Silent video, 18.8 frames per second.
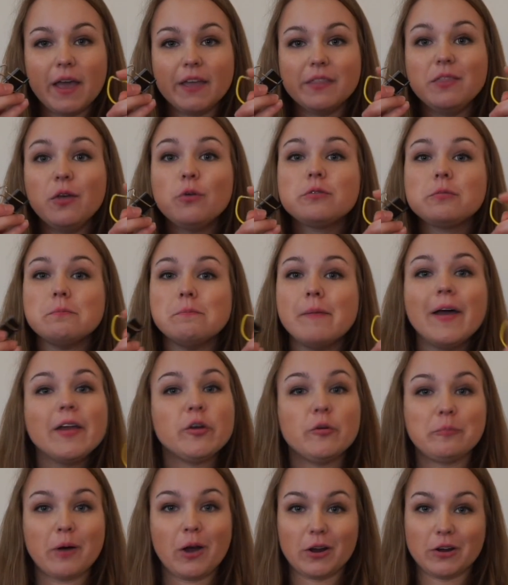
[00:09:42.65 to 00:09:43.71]
and those
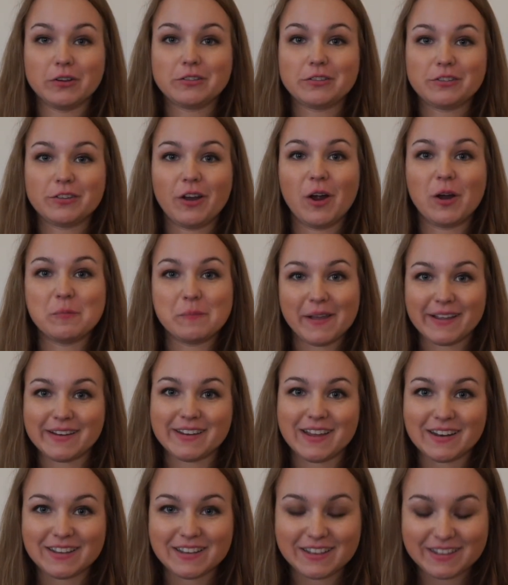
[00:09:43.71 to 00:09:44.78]
metal parts are
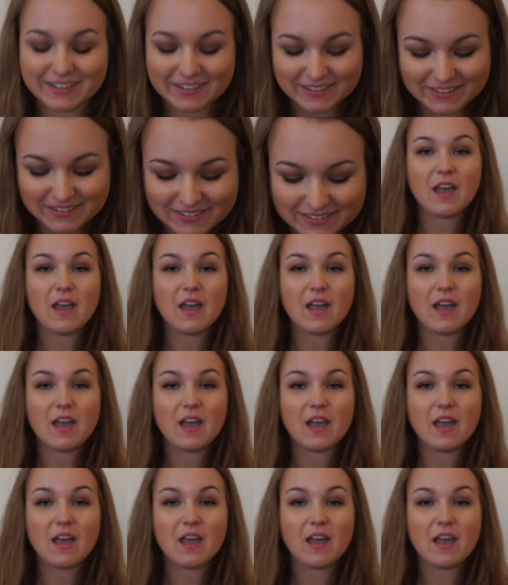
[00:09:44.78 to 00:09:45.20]
magnetic.